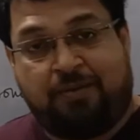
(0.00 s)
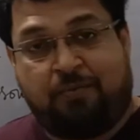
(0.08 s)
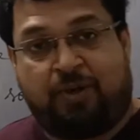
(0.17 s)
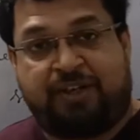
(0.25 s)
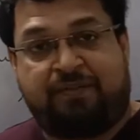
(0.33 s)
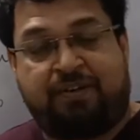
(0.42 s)

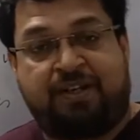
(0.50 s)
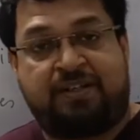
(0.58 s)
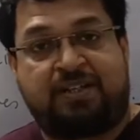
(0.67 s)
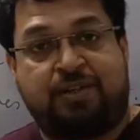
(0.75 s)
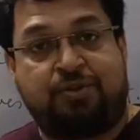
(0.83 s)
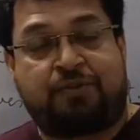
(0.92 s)
Whatever
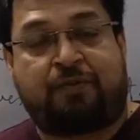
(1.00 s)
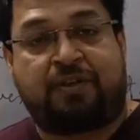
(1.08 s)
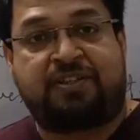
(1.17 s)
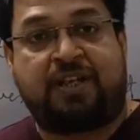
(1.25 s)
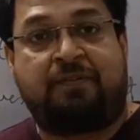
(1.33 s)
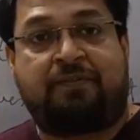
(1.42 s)
is used for
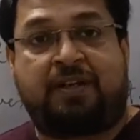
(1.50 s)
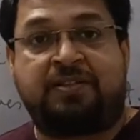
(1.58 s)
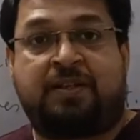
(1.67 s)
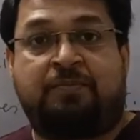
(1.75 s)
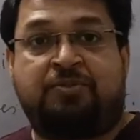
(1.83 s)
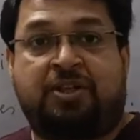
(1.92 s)

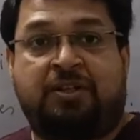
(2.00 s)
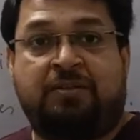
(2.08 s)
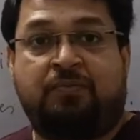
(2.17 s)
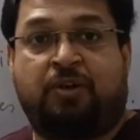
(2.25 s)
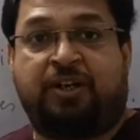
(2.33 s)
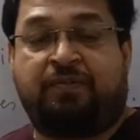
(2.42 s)

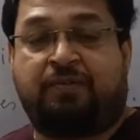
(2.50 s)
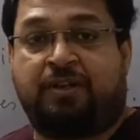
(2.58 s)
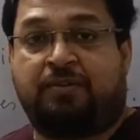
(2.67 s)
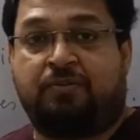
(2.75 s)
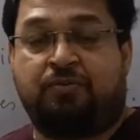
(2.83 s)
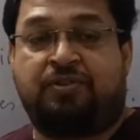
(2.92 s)
self-consumption,
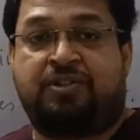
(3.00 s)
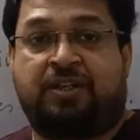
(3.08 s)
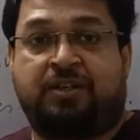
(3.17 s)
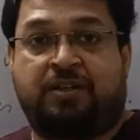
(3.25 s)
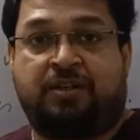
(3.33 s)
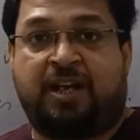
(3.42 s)
whatever goods
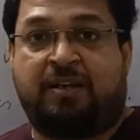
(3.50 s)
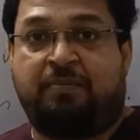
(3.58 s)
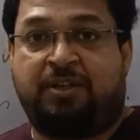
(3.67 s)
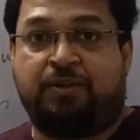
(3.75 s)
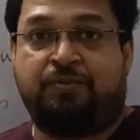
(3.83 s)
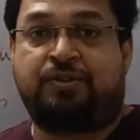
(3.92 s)
can
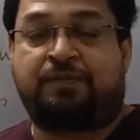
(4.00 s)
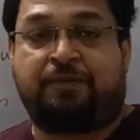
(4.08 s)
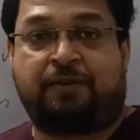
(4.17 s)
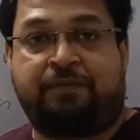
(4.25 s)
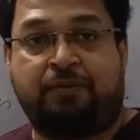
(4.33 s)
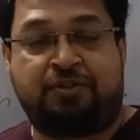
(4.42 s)
be used
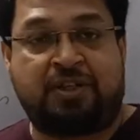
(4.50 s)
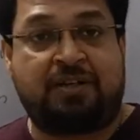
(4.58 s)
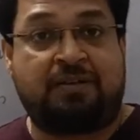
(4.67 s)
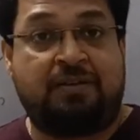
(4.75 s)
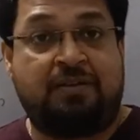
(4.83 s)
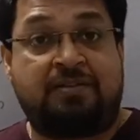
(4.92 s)
for
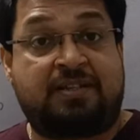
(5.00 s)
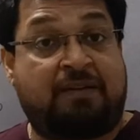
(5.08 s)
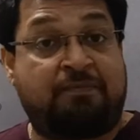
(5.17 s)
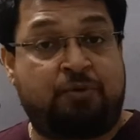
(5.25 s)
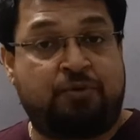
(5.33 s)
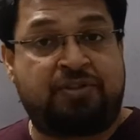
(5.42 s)
future.
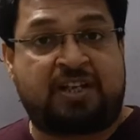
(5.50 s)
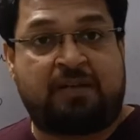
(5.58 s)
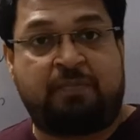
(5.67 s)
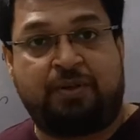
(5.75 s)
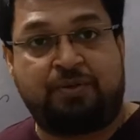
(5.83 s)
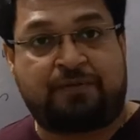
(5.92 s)
Some goods
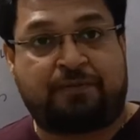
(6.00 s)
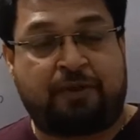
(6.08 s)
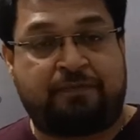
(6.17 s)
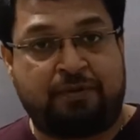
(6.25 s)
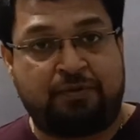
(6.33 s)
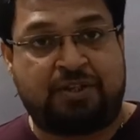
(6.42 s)
can be used
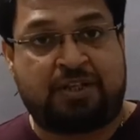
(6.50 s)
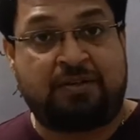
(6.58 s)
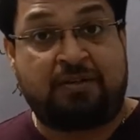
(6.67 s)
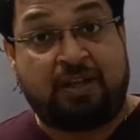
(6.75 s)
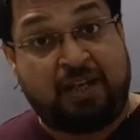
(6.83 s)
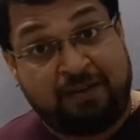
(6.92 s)
for
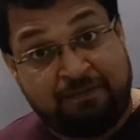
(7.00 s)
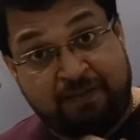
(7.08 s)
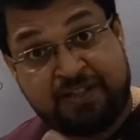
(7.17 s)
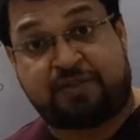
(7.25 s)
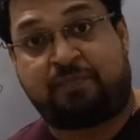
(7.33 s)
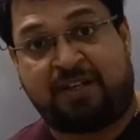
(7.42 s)
future
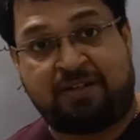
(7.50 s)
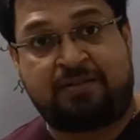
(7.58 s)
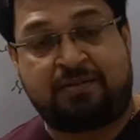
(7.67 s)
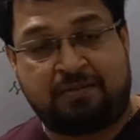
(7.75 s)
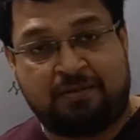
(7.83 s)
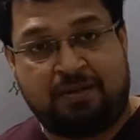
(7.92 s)
investment,
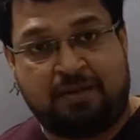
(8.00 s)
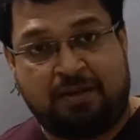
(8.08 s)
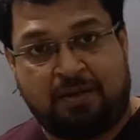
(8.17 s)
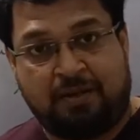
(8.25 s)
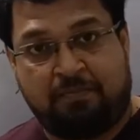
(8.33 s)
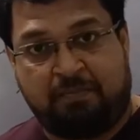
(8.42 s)

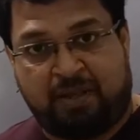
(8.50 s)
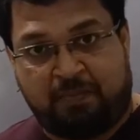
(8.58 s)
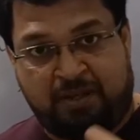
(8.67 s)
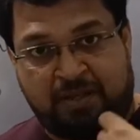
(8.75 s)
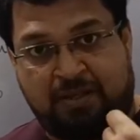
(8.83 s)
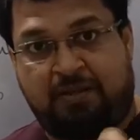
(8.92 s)

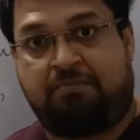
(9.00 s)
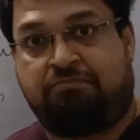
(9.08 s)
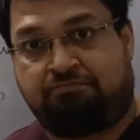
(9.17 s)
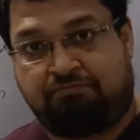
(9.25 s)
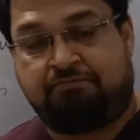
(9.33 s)
maybe